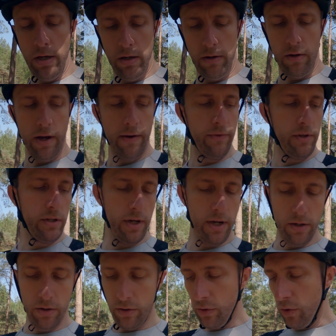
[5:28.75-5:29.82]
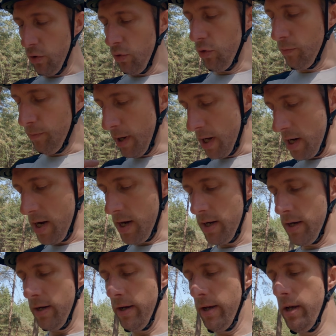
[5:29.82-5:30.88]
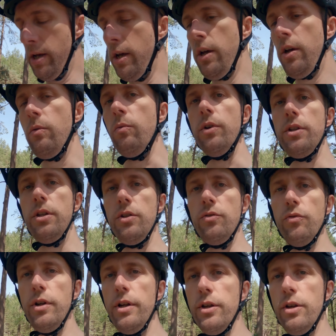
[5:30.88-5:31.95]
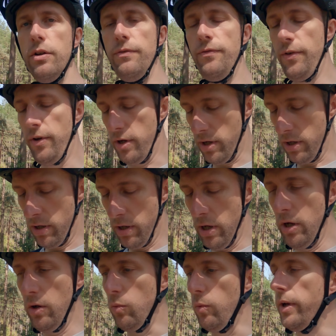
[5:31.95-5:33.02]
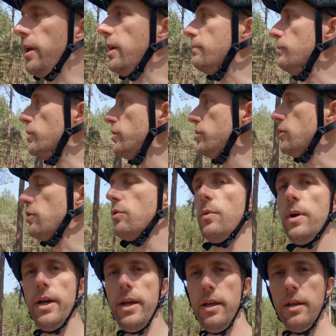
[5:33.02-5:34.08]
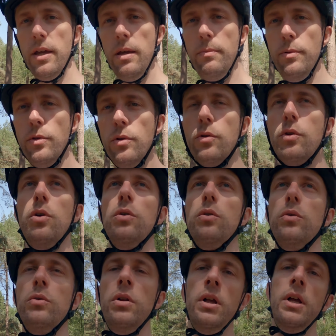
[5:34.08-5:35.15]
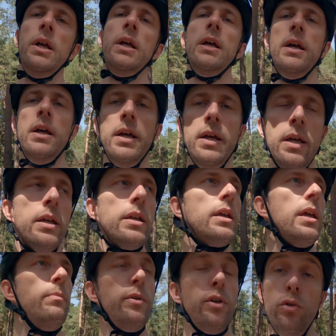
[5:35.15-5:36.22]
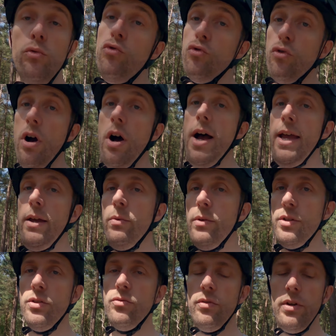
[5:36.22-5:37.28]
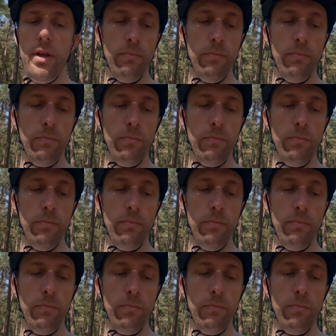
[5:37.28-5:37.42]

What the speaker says: You have this inner core part, which is really good for wicking moisture away, keeping you cool, keeping you dry, which is really